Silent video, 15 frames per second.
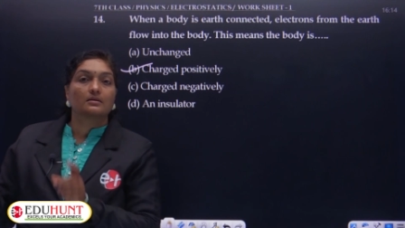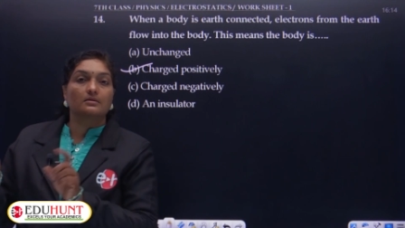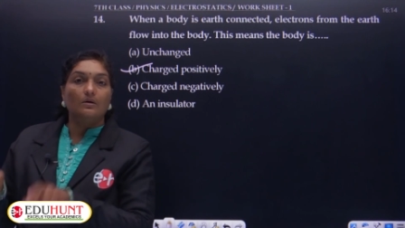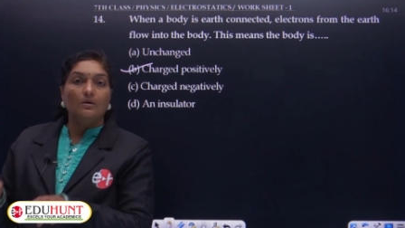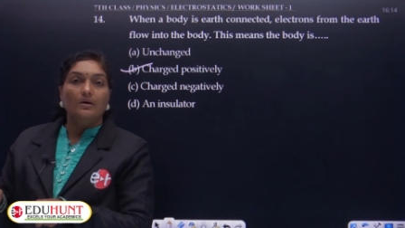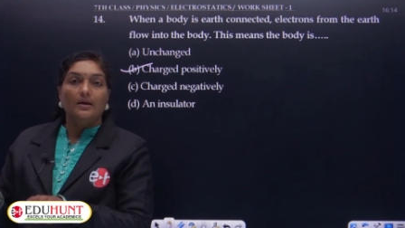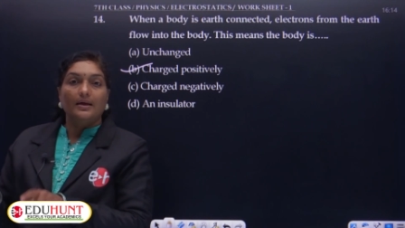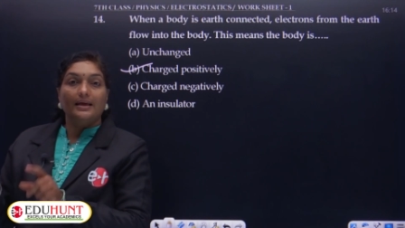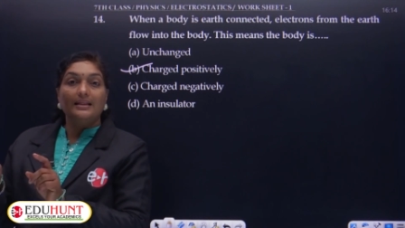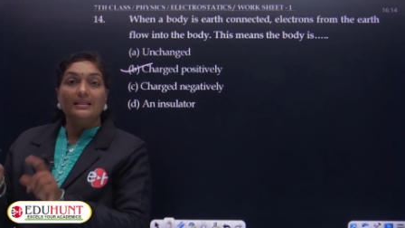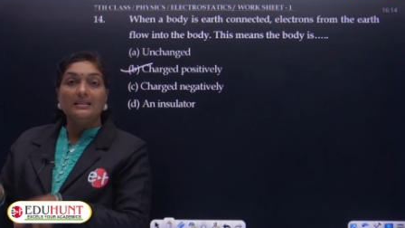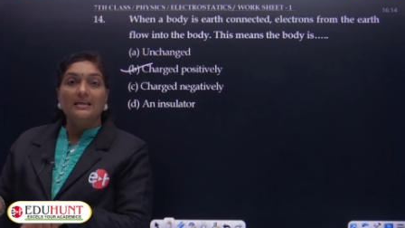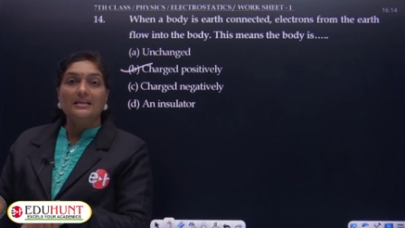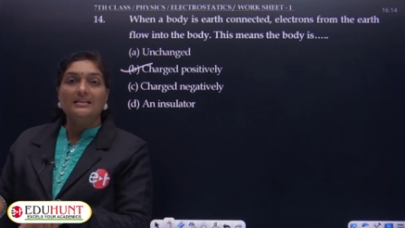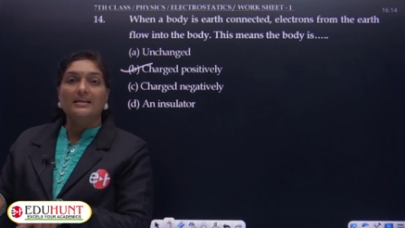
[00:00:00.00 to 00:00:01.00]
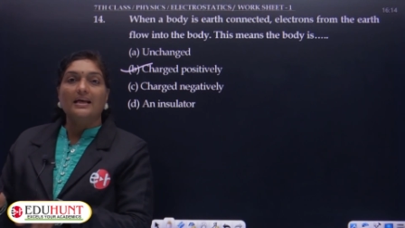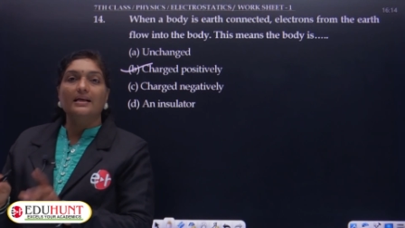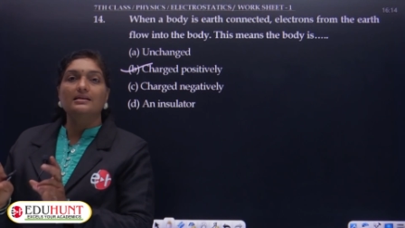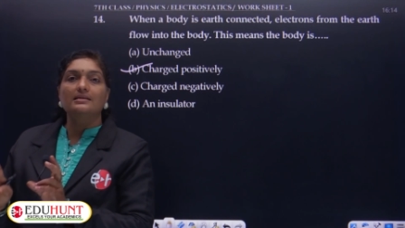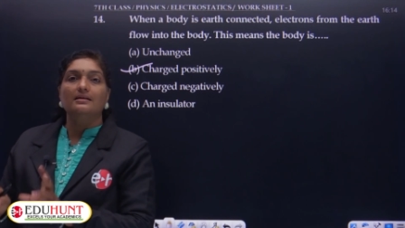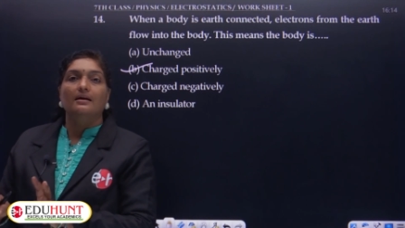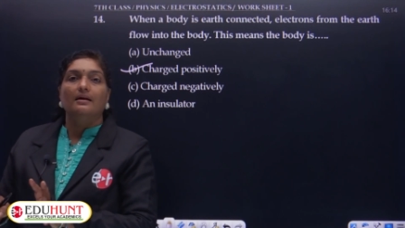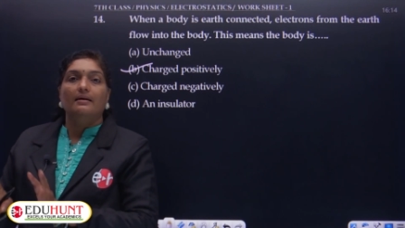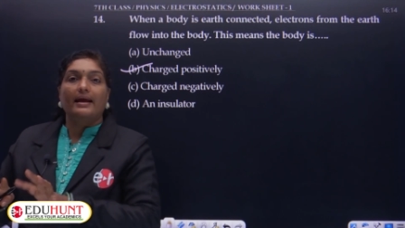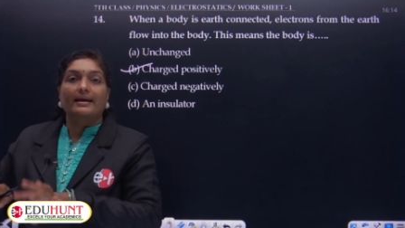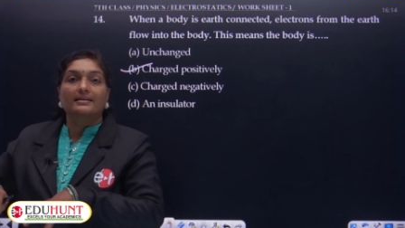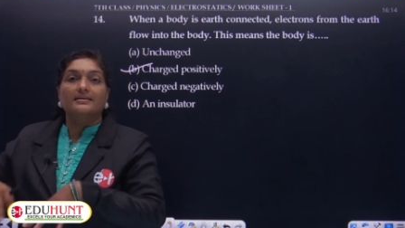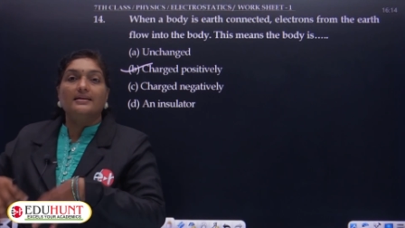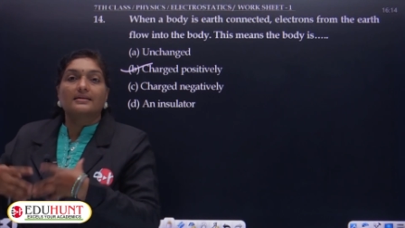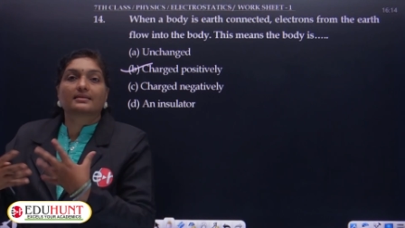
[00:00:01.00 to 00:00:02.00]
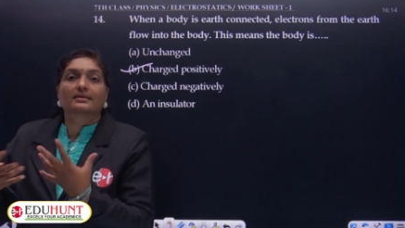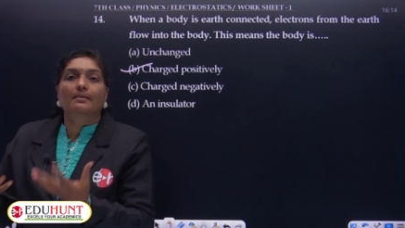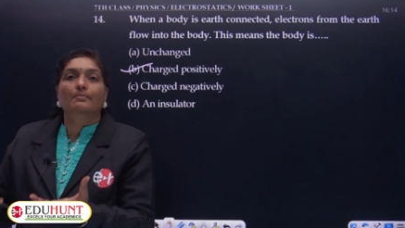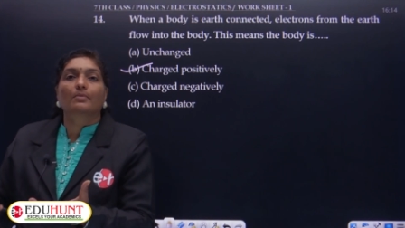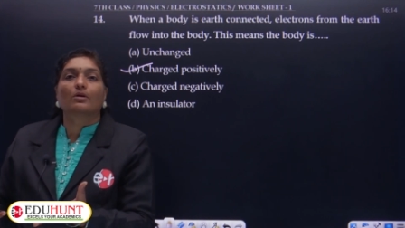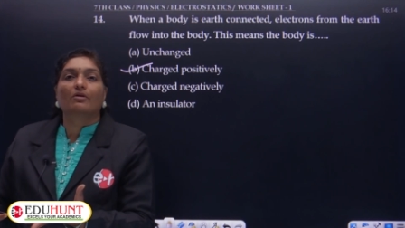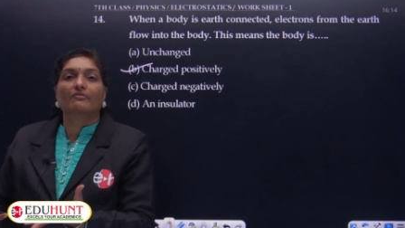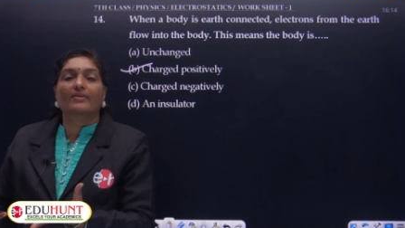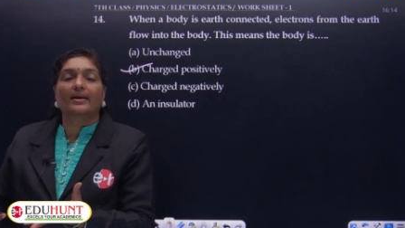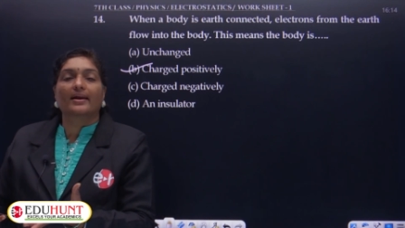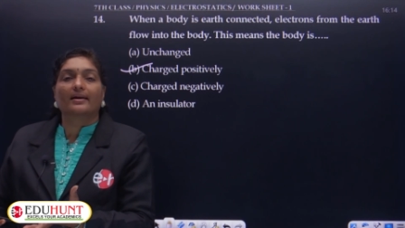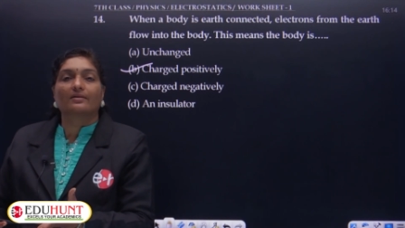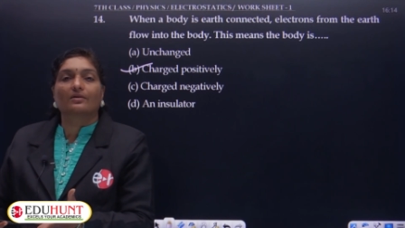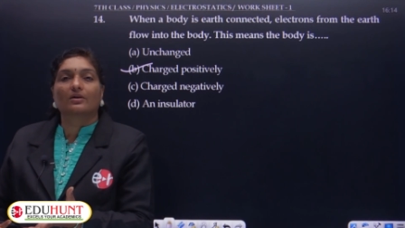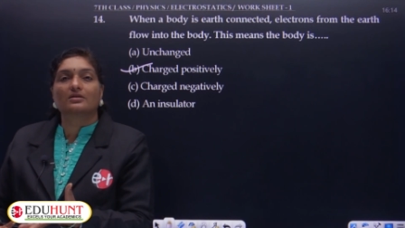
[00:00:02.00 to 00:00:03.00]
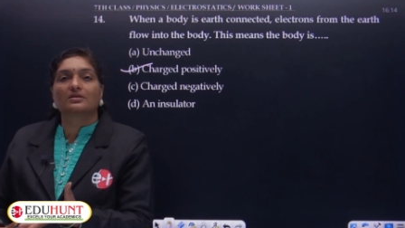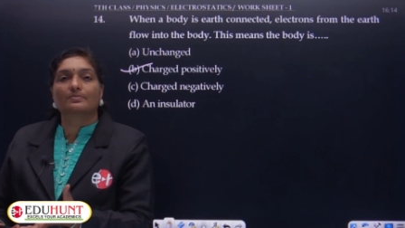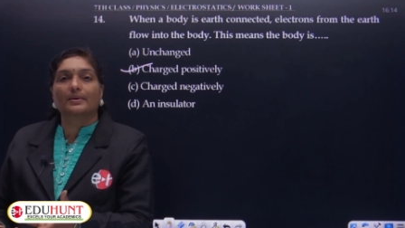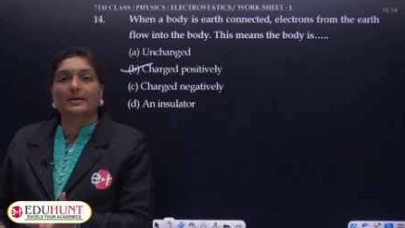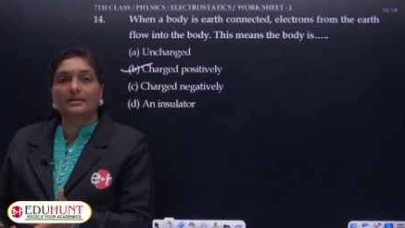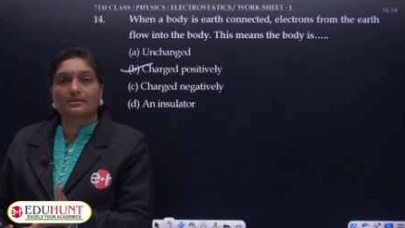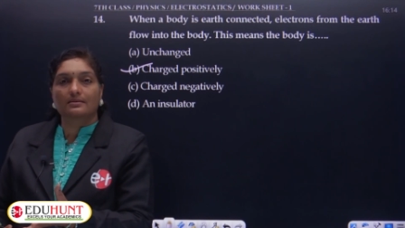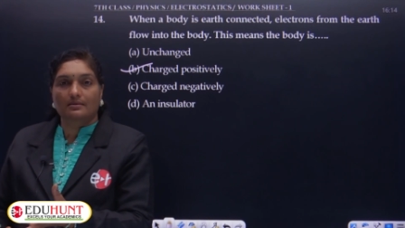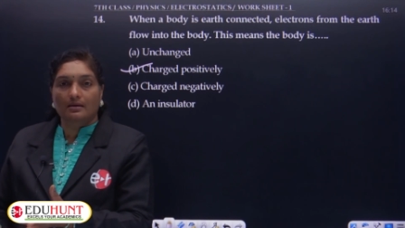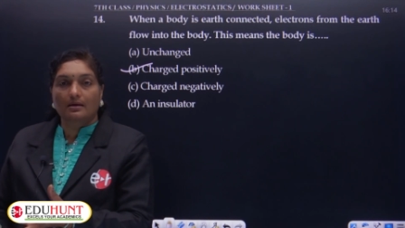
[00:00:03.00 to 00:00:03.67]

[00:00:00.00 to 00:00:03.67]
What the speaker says: So in this case, excess number of electrons means